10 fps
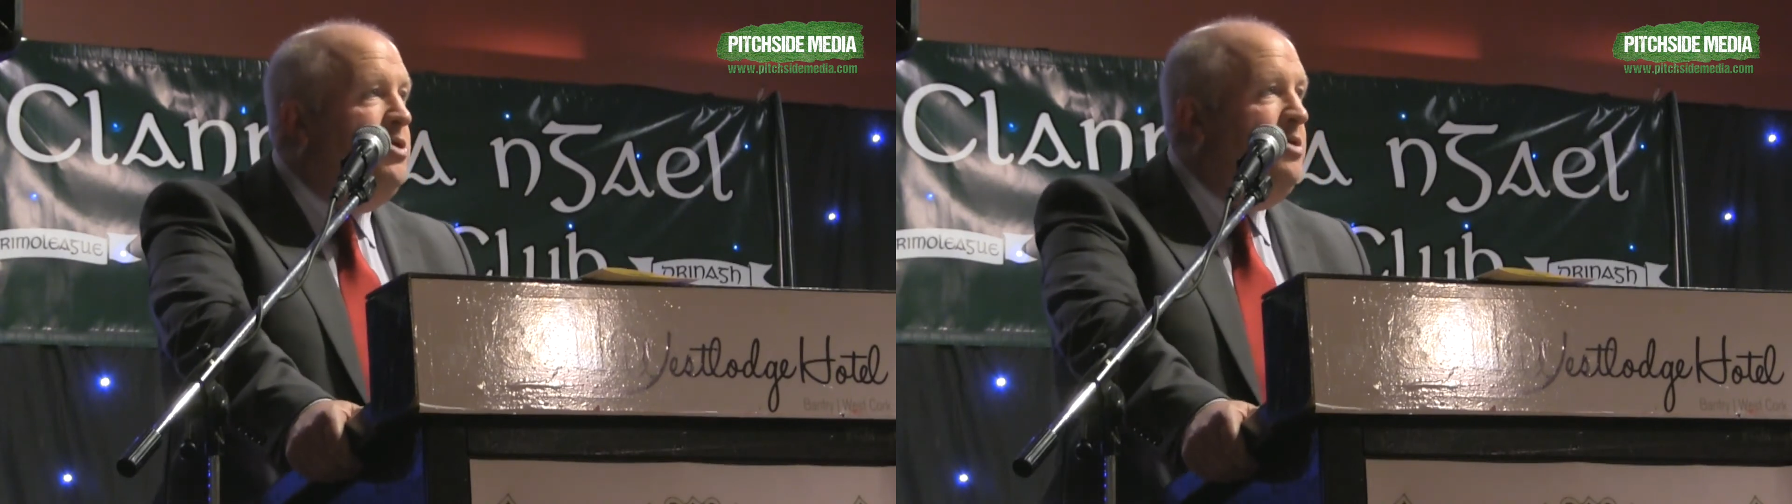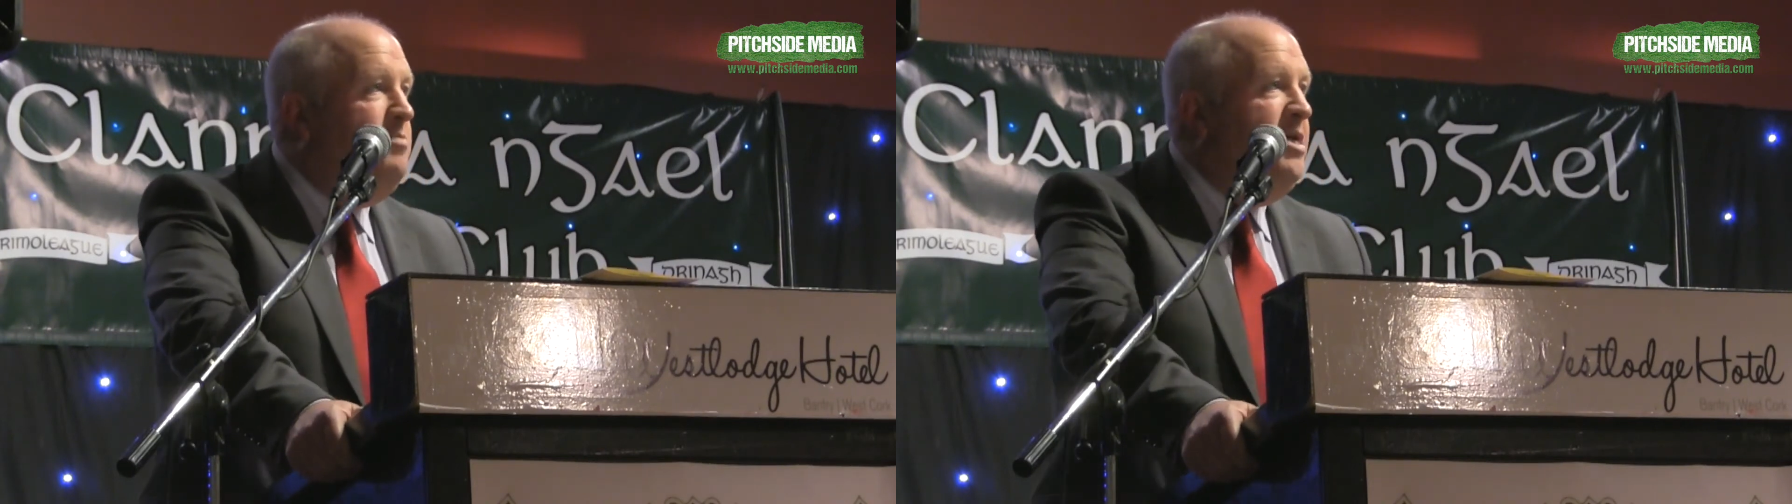
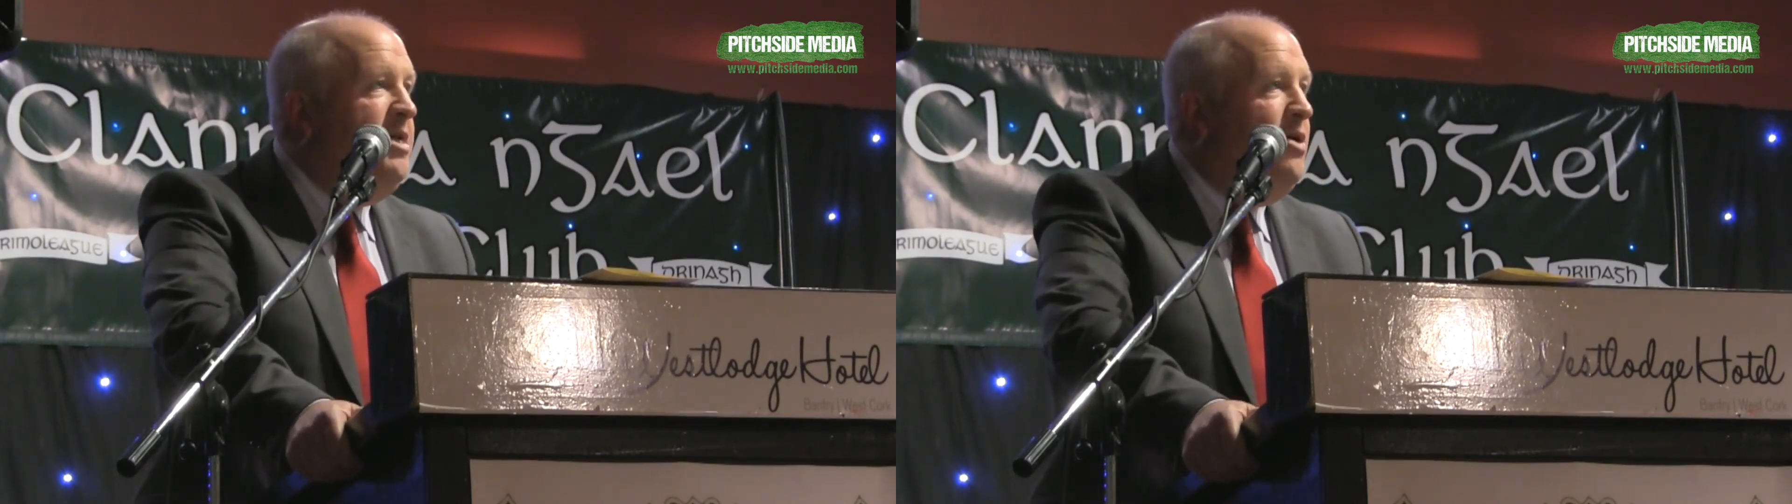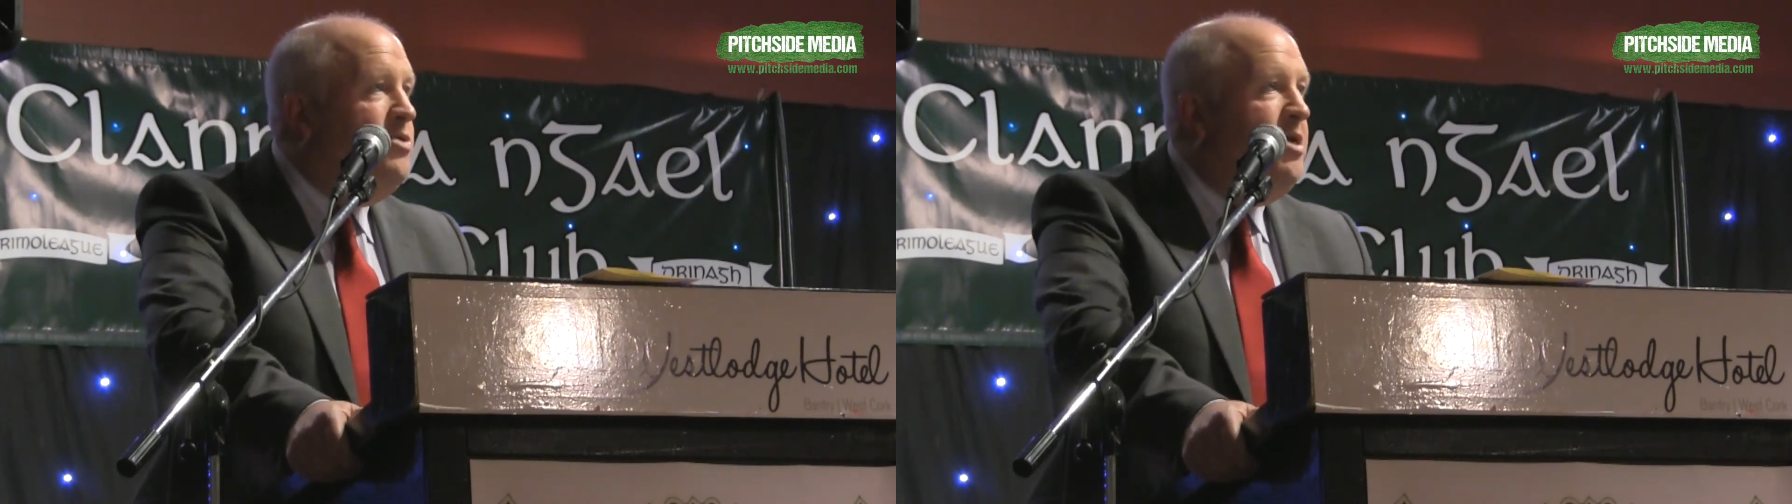you know,
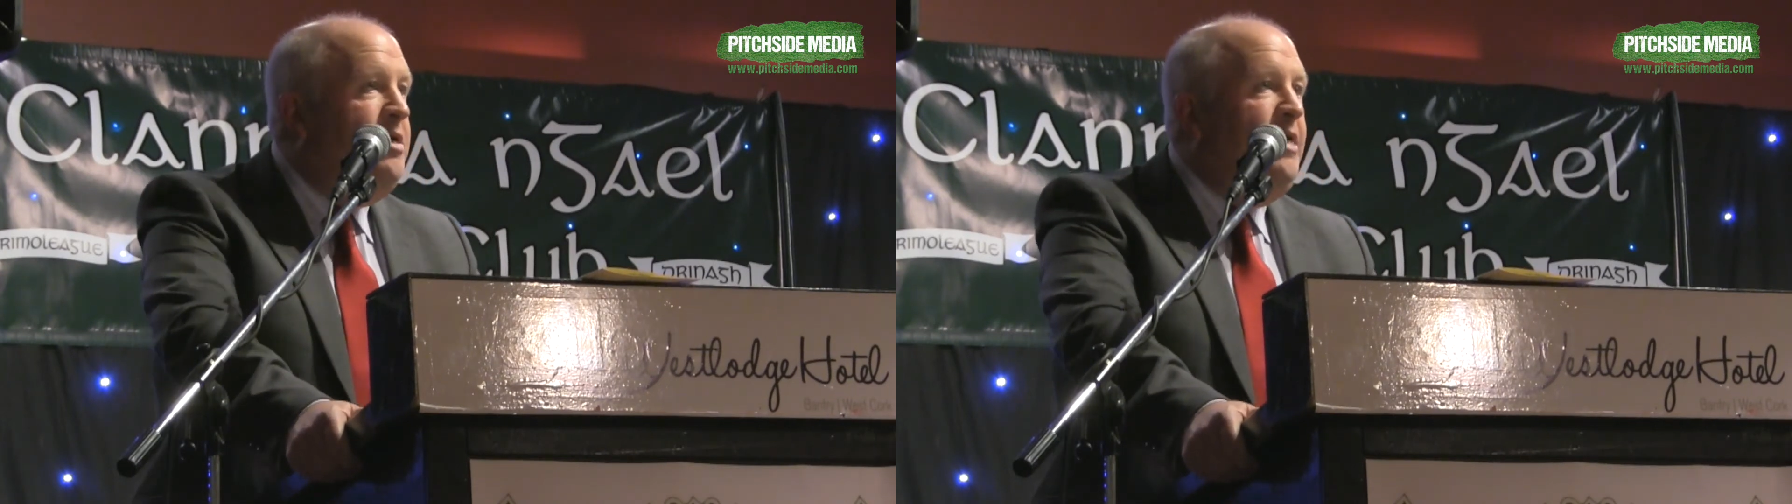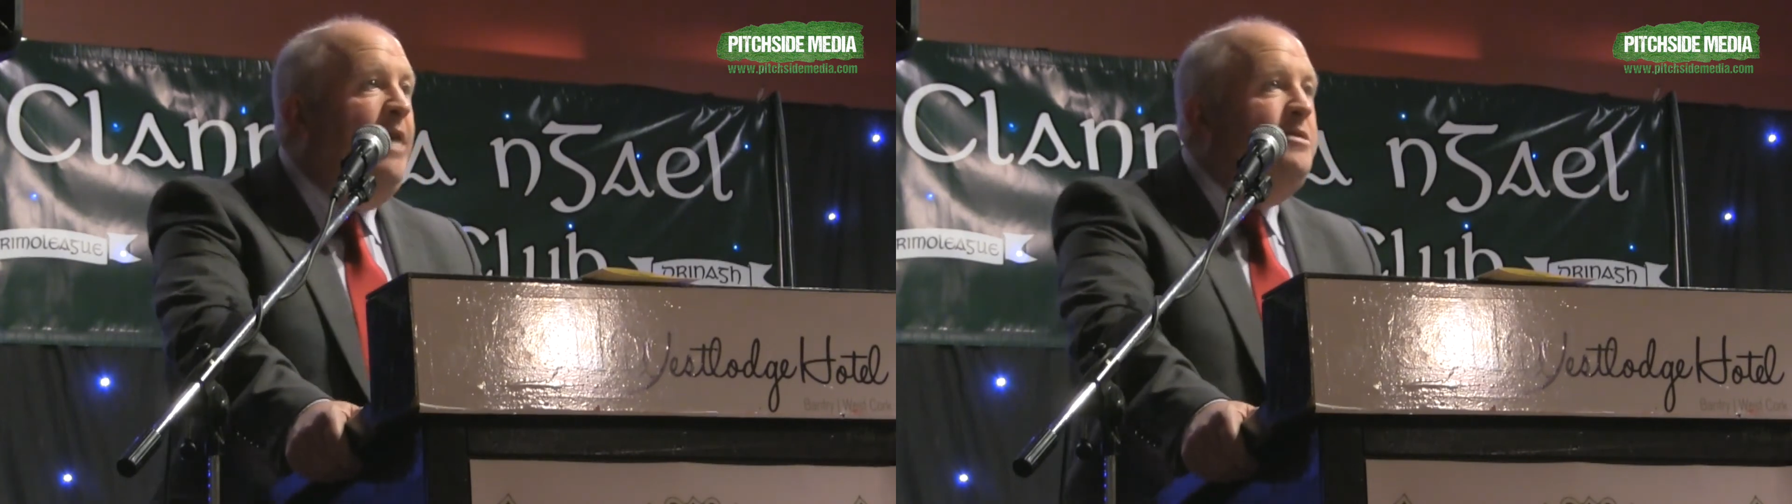meeting
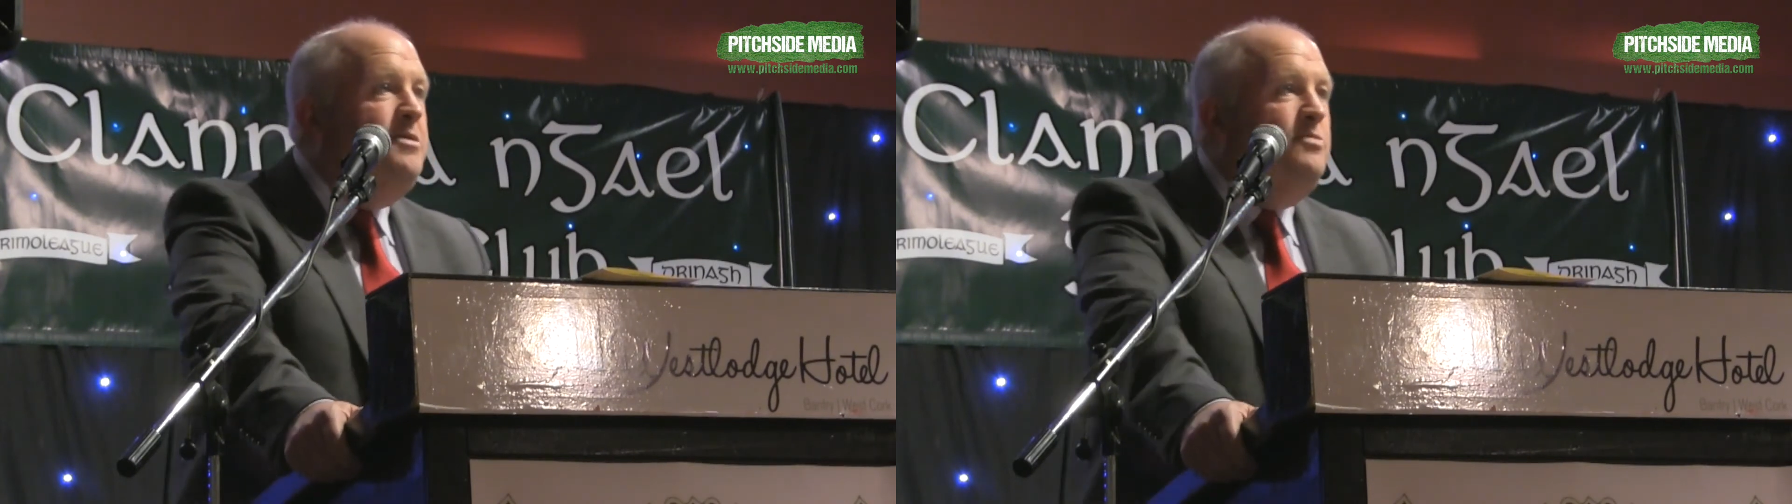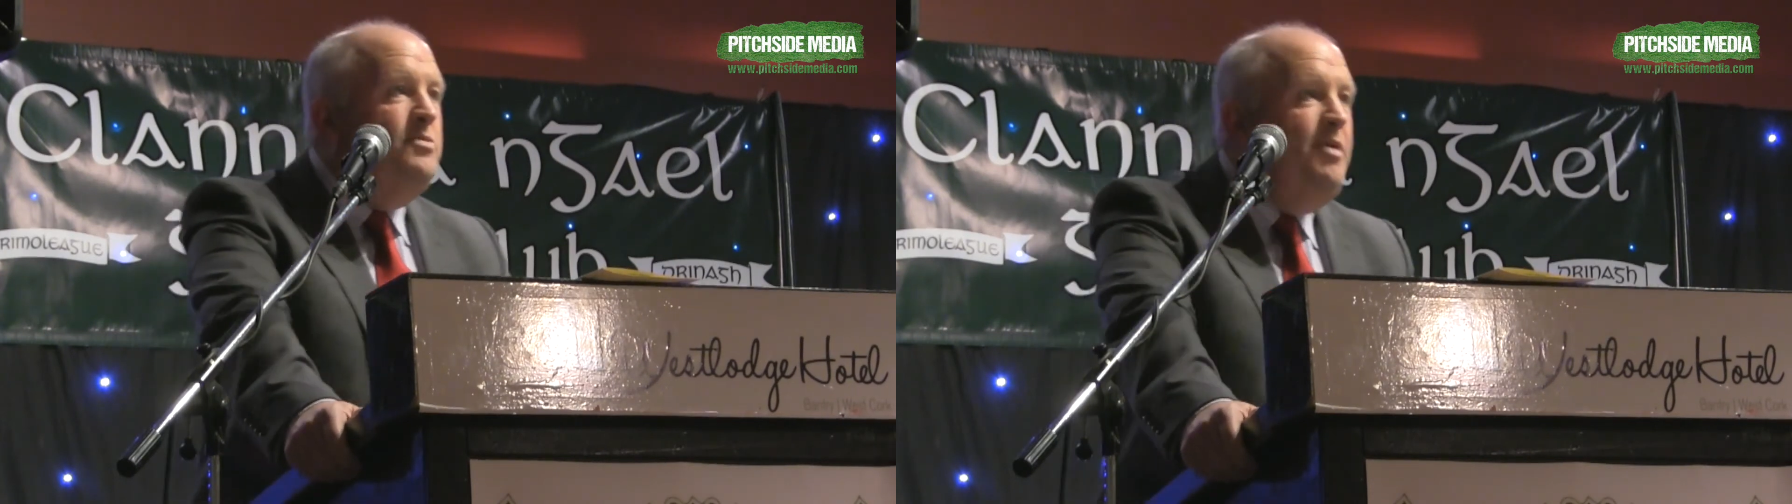outside Nan's.